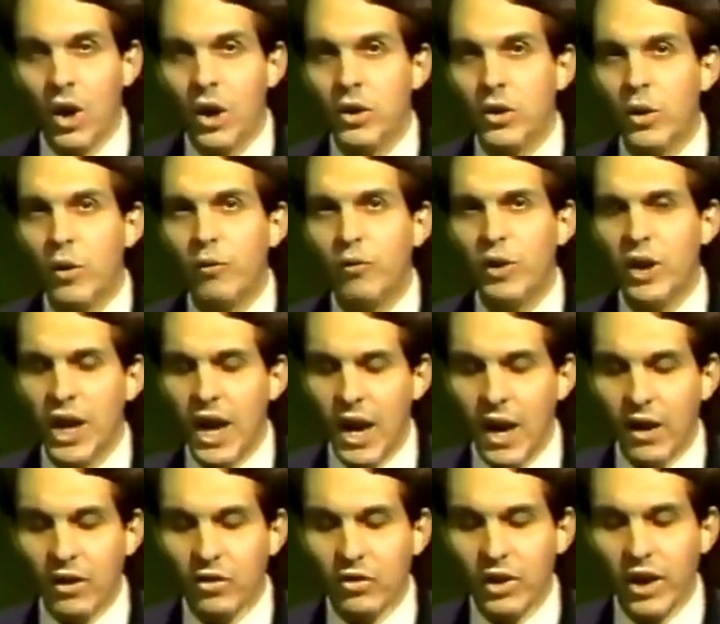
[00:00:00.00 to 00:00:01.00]
UVA
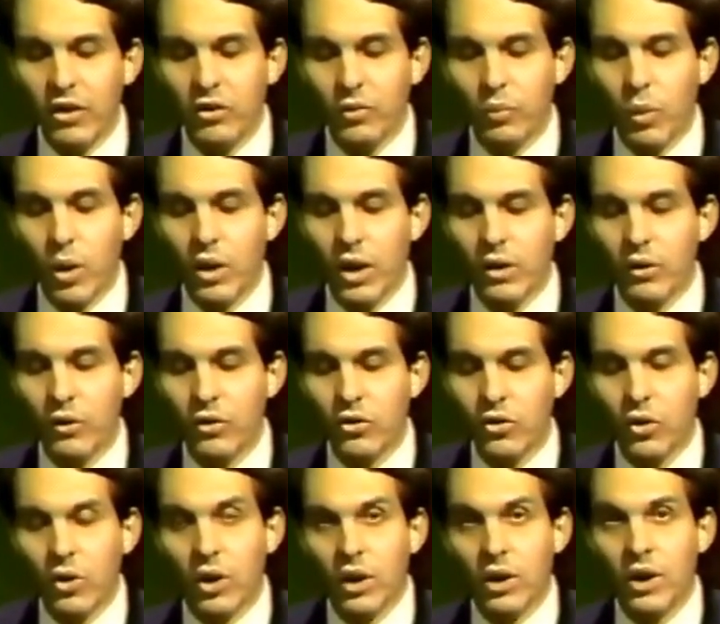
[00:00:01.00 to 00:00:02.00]
is less well
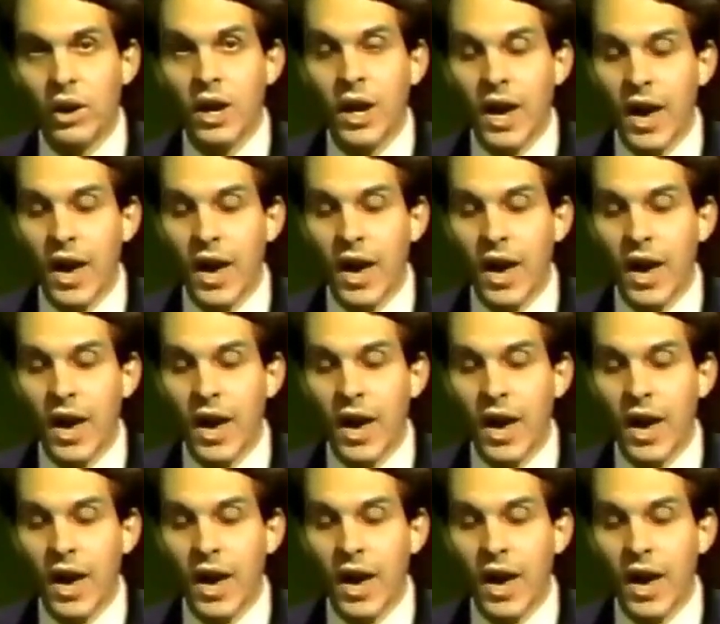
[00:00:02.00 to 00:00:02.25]
understood